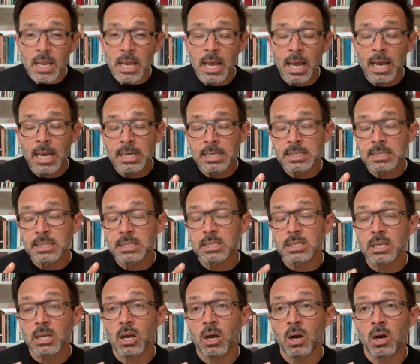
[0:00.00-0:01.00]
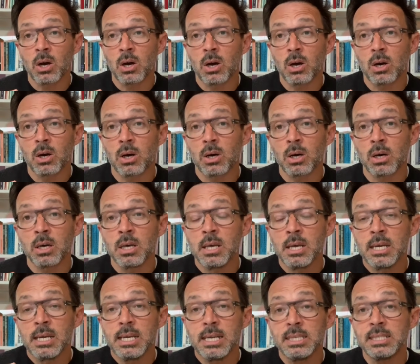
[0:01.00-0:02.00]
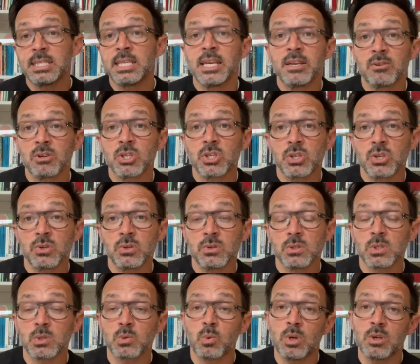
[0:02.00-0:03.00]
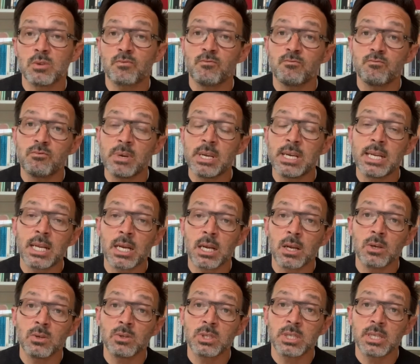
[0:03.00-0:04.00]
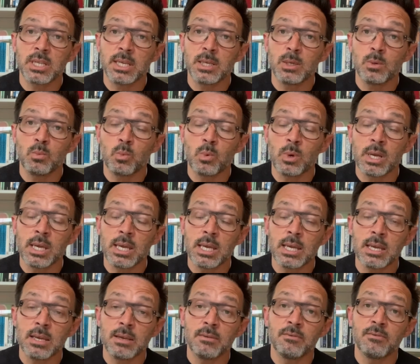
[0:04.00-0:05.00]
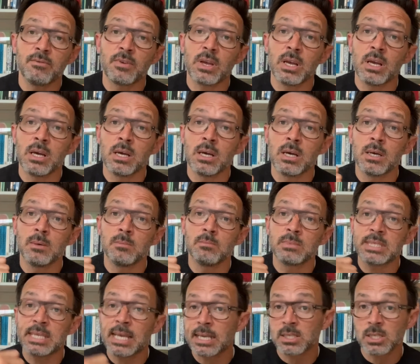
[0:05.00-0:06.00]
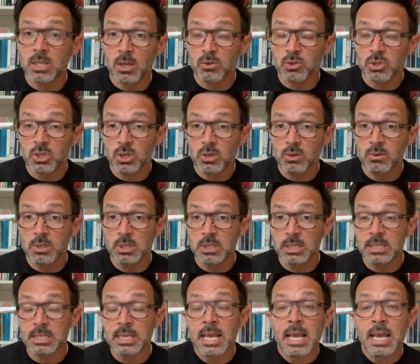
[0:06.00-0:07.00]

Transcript: And our interior students worked really closely with textile students